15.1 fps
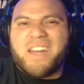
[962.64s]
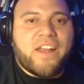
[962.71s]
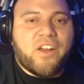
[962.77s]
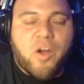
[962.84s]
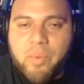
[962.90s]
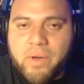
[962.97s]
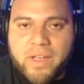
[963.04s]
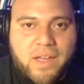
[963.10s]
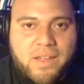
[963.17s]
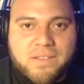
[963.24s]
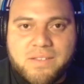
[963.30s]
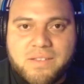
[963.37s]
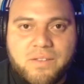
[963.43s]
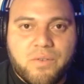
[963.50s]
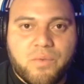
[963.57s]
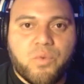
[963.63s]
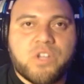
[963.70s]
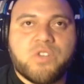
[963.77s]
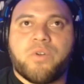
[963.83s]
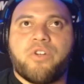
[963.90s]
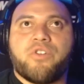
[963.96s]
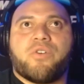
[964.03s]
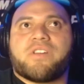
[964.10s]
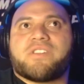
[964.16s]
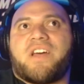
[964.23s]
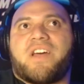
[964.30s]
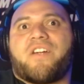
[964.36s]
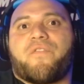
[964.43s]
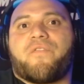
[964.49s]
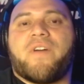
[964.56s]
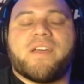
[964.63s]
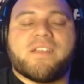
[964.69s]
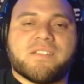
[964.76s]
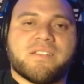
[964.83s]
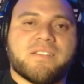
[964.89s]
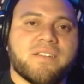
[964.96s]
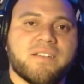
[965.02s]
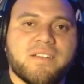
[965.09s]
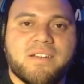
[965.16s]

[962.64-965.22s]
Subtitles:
line up against? And which one are you excited to face?